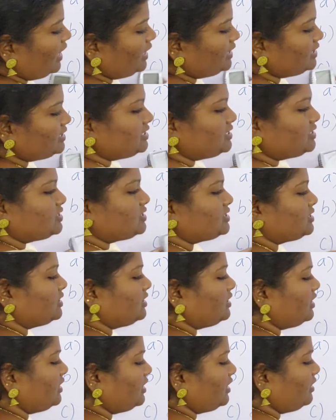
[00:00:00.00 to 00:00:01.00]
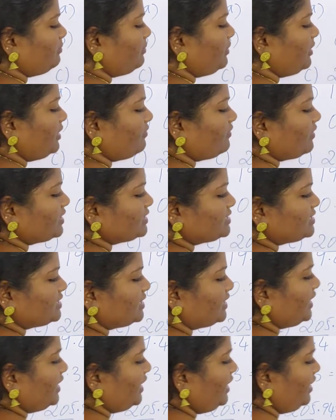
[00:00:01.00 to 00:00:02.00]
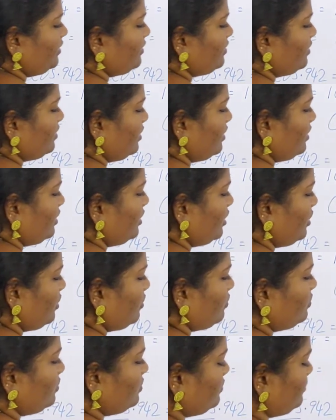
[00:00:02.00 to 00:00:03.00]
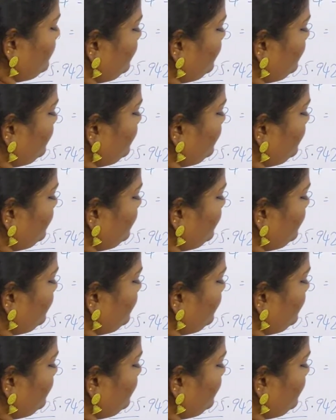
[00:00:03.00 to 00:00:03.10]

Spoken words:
just repeat once again. Now